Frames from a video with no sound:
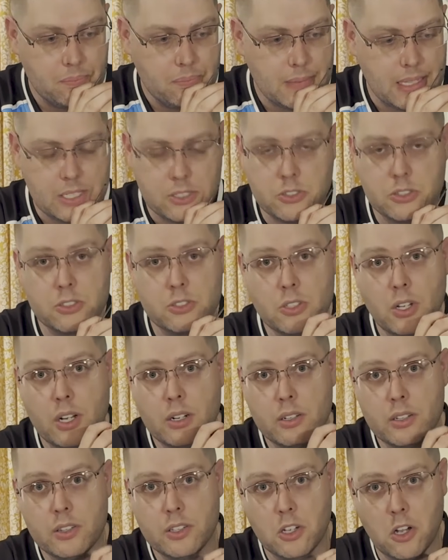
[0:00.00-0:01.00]
That's just
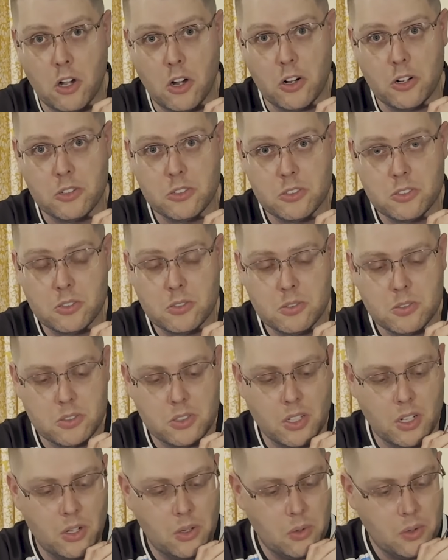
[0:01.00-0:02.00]
not in the cards.
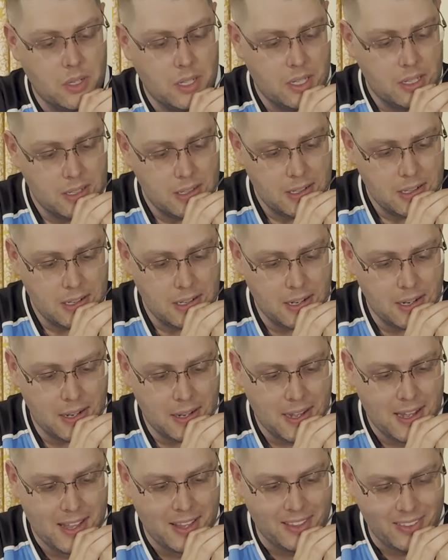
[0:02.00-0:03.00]
So
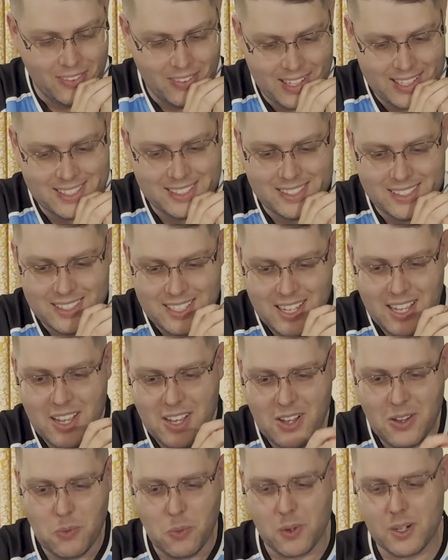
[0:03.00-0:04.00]

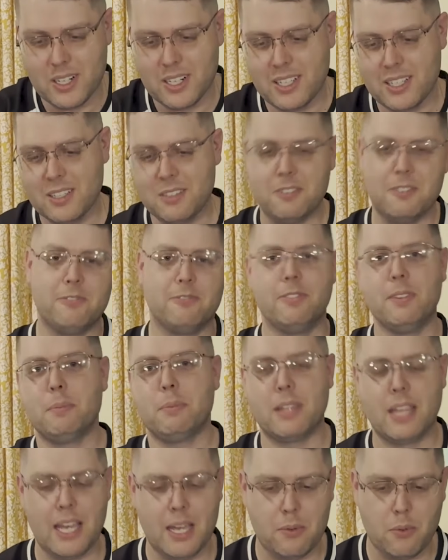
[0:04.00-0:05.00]
we're gonna flip
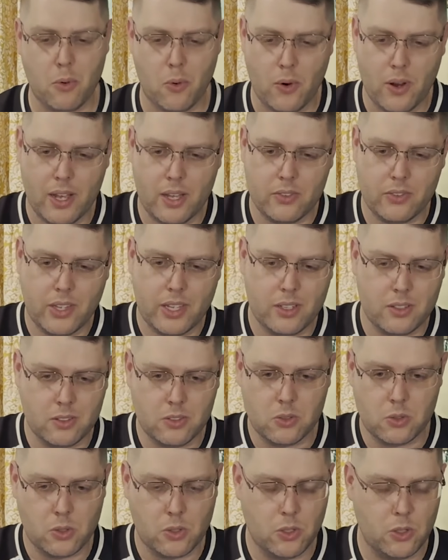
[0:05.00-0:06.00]
the camera around, take a
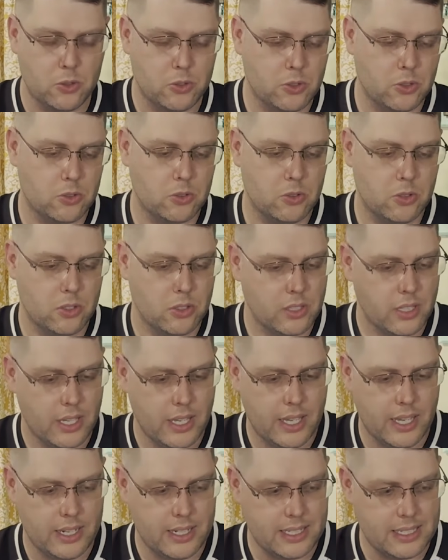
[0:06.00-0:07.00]
little closer look
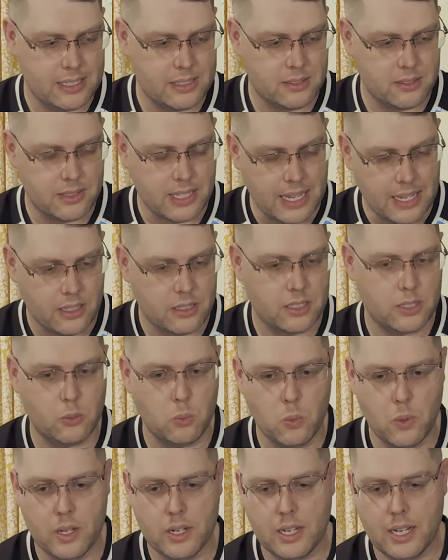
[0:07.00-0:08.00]
at exactly
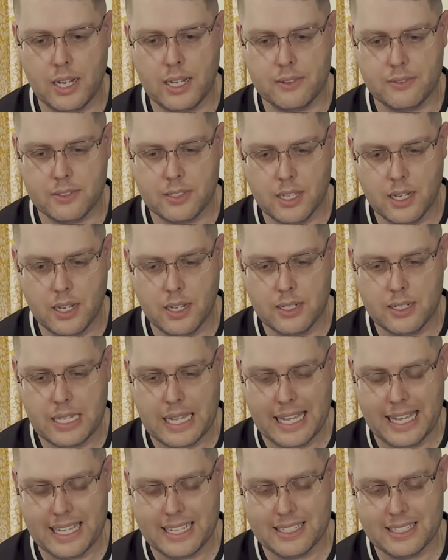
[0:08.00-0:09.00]
what I've done,
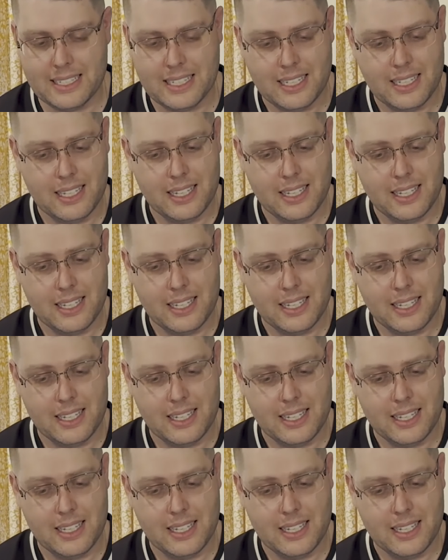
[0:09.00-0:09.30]
and